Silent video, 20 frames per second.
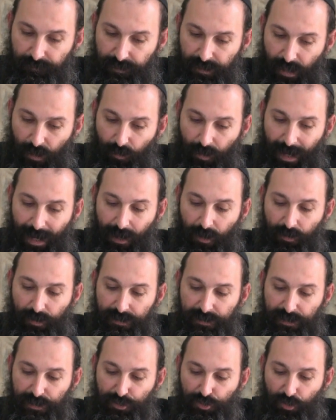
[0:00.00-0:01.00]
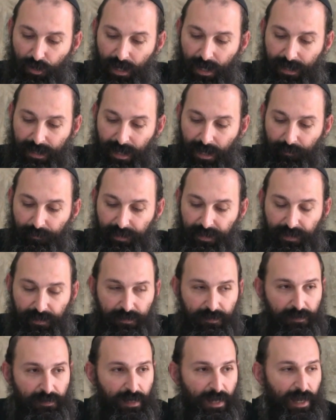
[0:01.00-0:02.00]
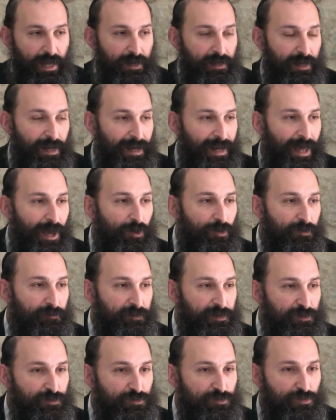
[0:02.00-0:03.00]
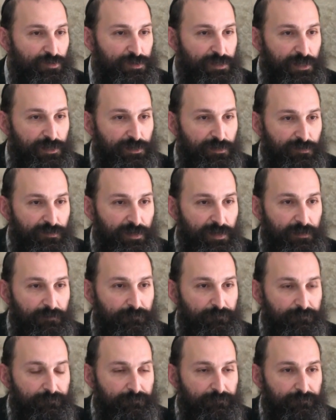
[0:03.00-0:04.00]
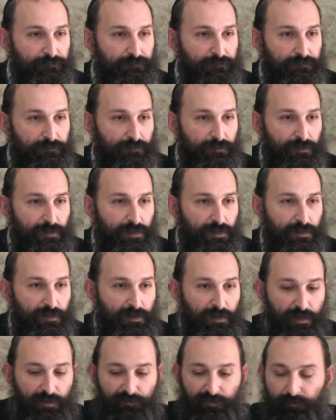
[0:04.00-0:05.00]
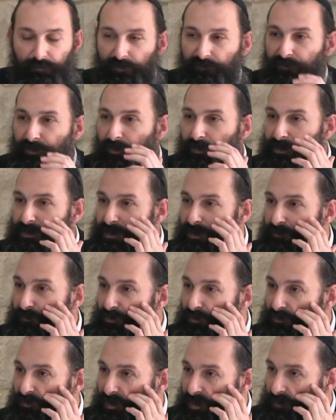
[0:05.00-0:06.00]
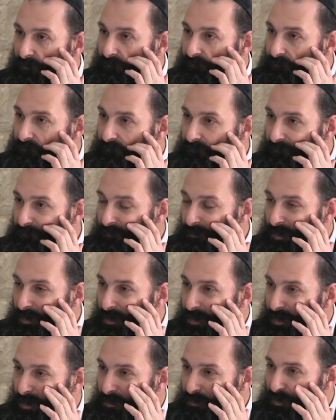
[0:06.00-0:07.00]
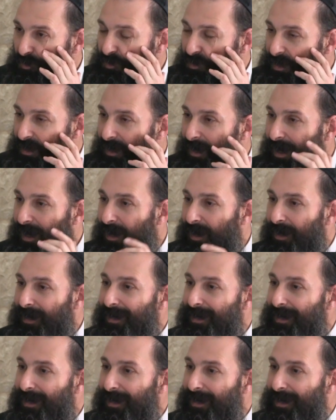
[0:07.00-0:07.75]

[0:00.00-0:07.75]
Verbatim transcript: Now, how is the Torah coming and allowing me to do such a thing? From a very simple thing. The Torah